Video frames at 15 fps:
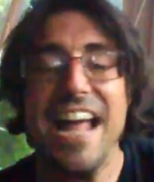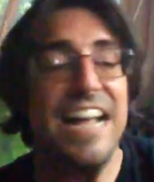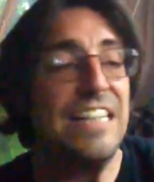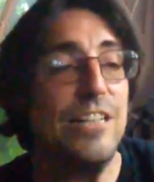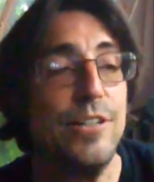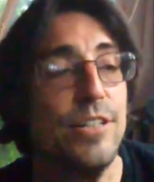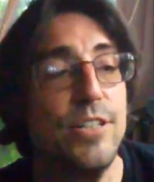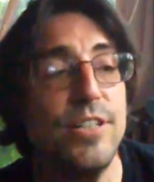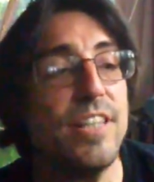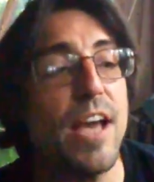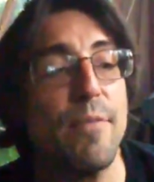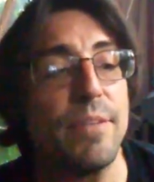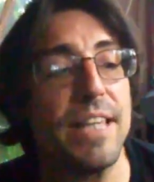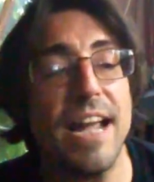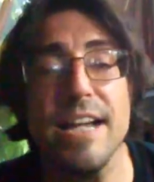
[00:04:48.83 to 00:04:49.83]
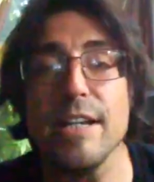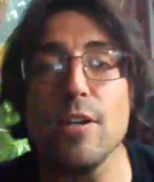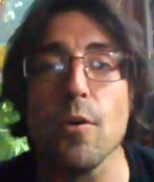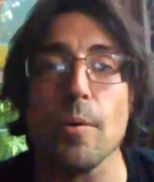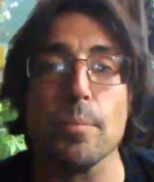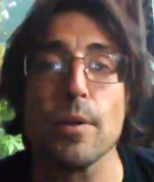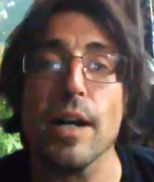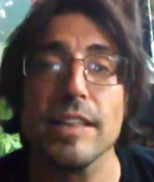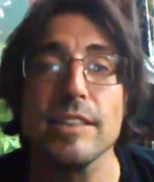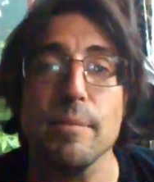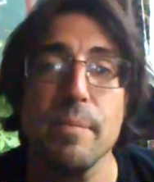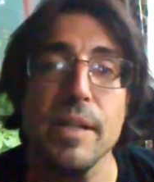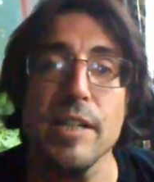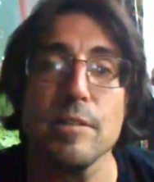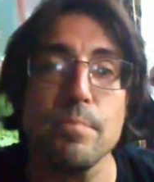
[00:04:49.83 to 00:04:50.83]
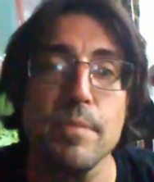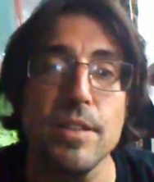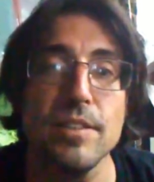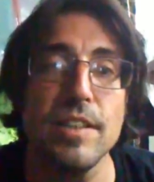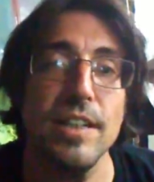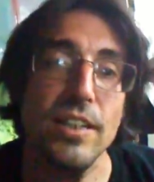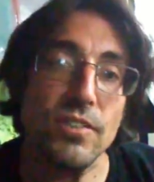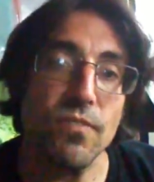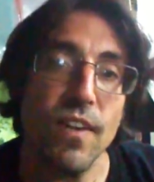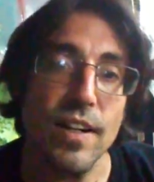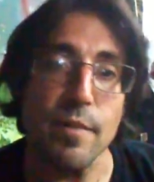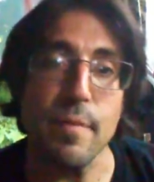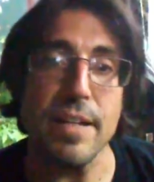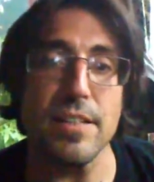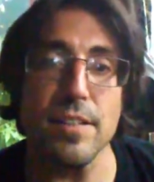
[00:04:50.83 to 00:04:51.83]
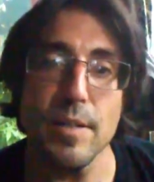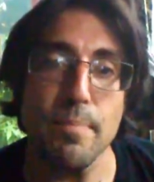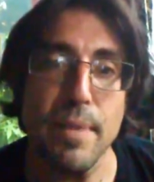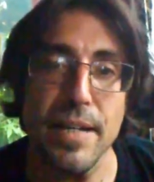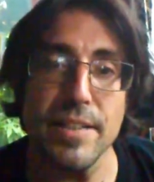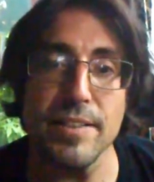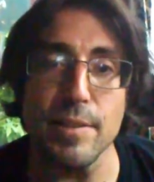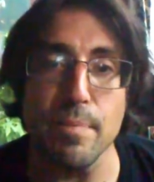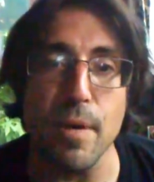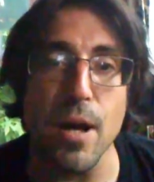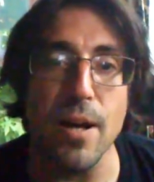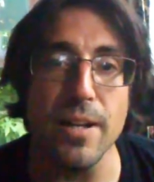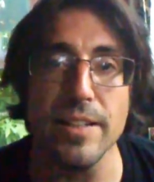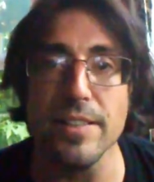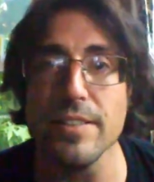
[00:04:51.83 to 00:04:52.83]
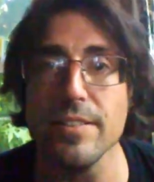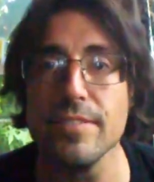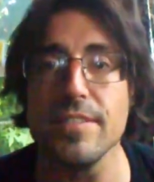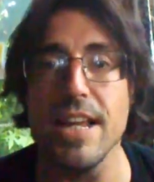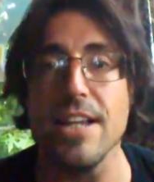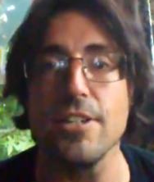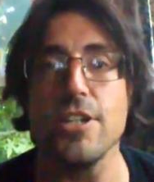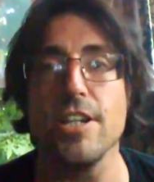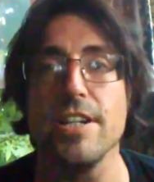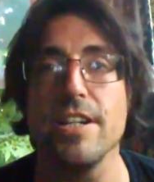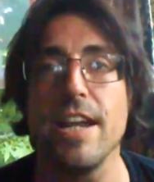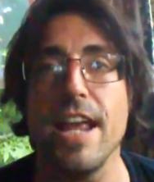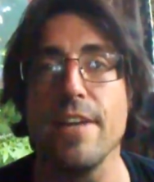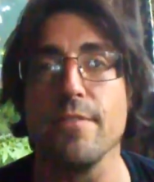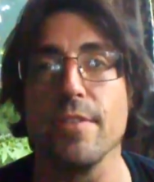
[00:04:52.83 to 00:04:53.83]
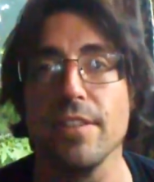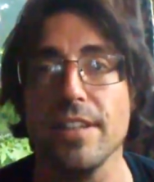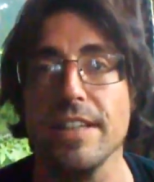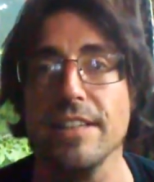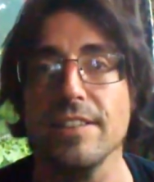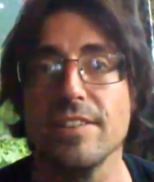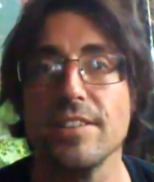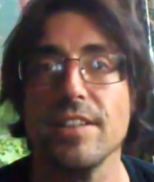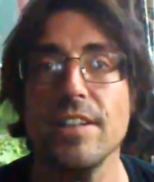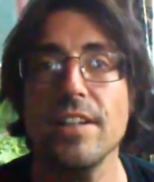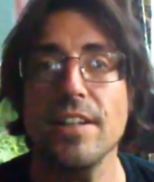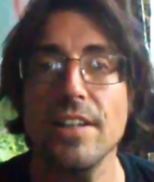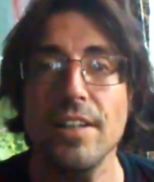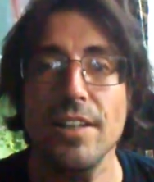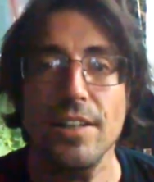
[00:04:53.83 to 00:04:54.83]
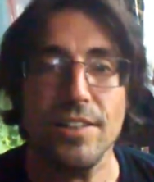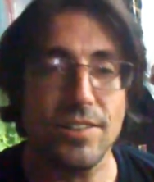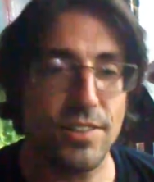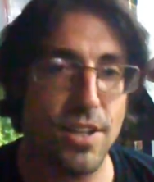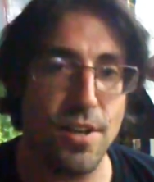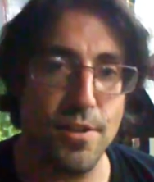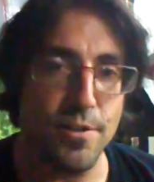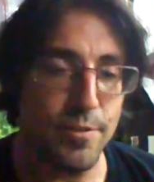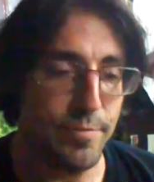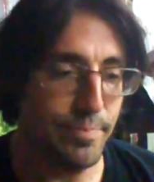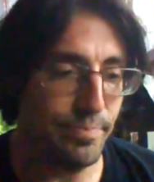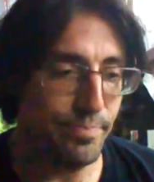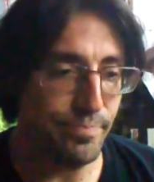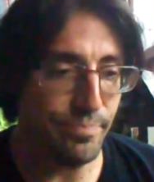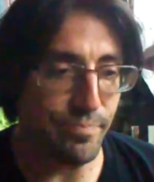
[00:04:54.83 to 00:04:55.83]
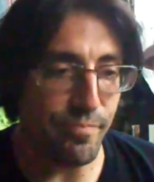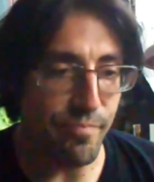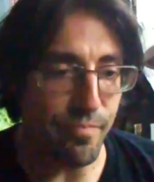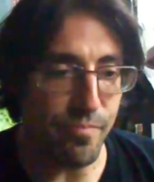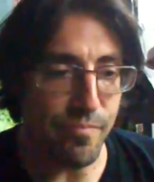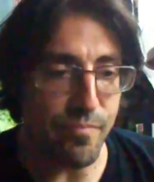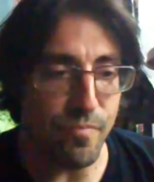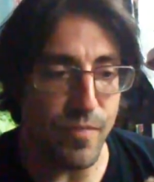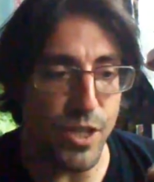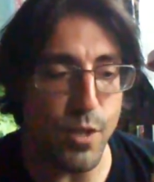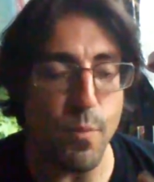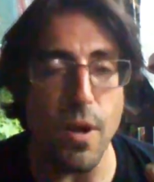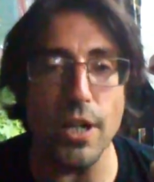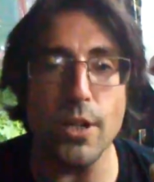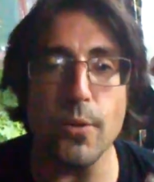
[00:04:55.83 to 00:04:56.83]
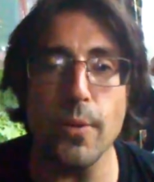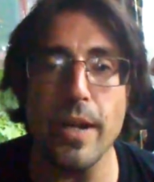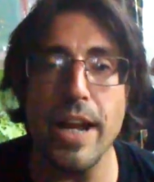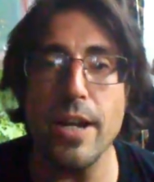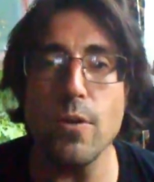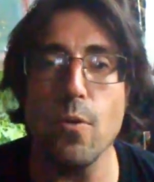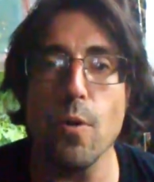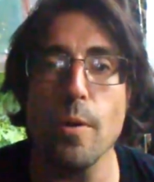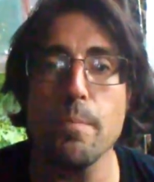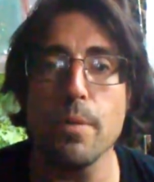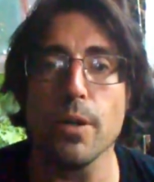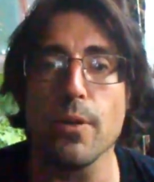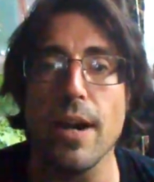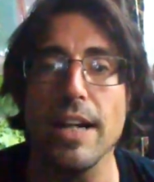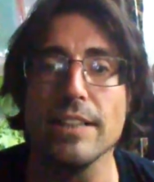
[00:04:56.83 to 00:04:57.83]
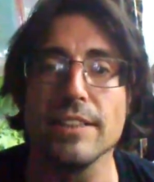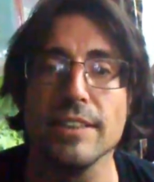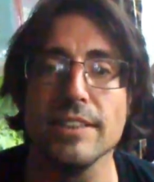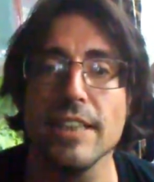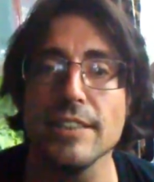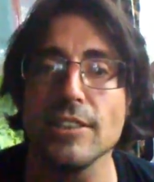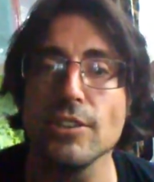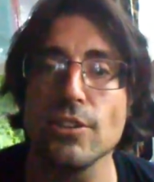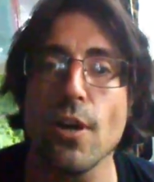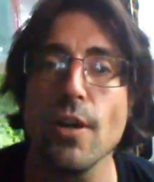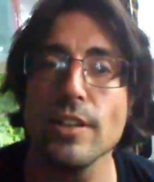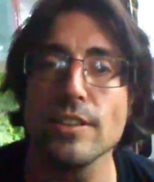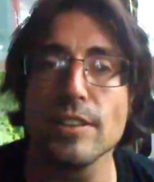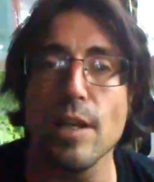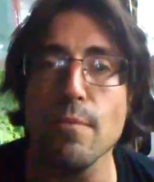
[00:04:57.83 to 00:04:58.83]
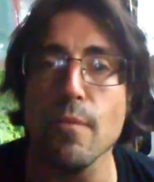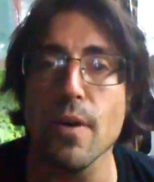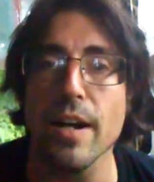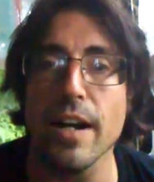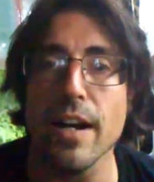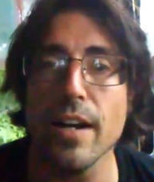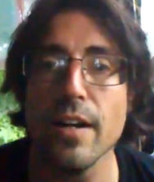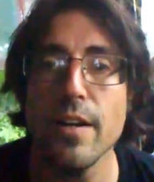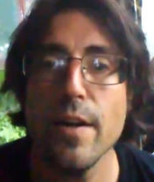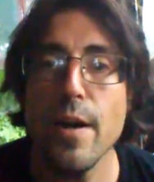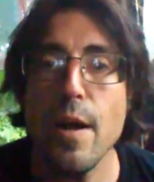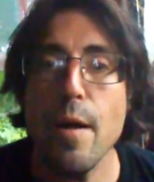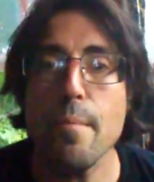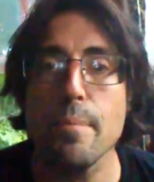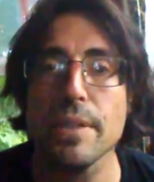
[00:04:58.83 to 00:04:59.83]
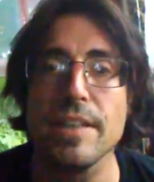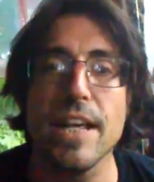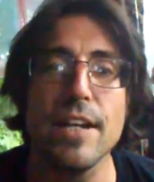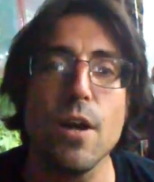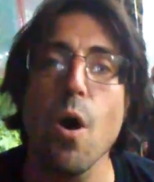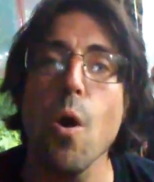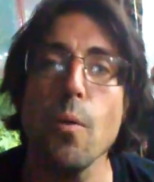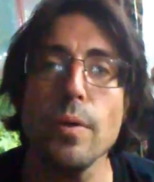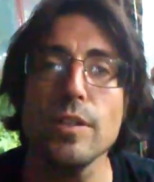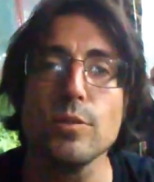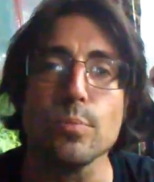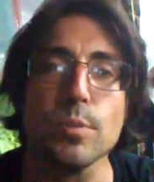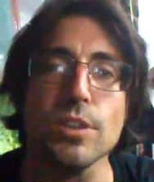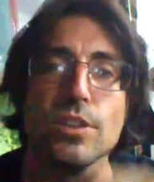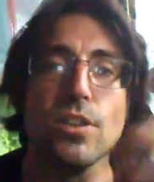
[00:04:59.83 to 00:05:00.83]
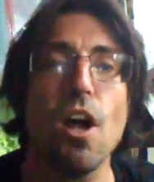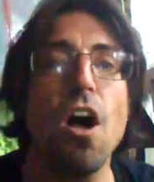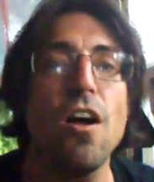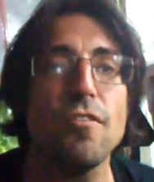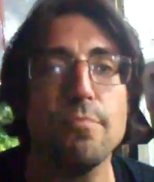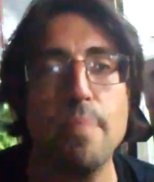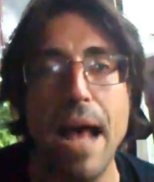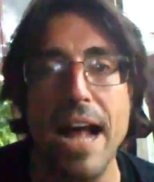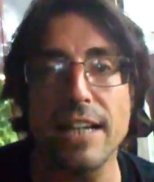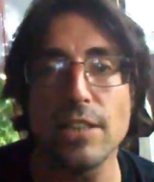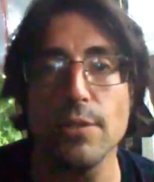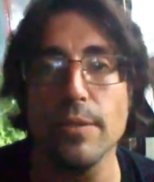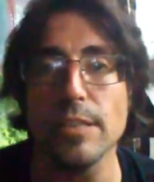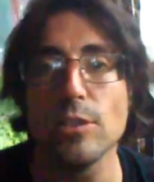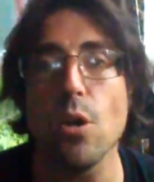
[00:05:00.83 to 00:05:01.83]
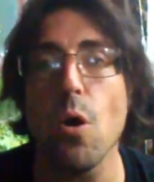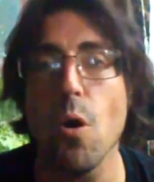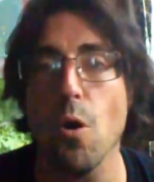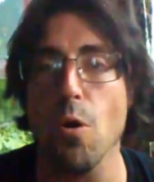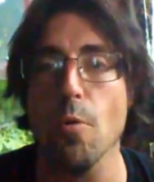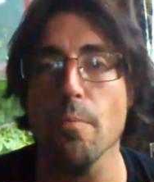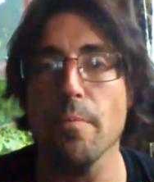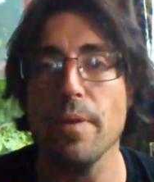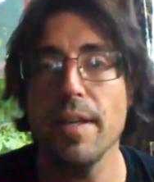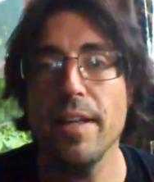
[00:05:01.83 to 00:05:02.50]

And you can do that with any chord progression because music is fundamentally based upon tension and release. So you want to create chord progressions that start somewhere but then always resolve back to its home.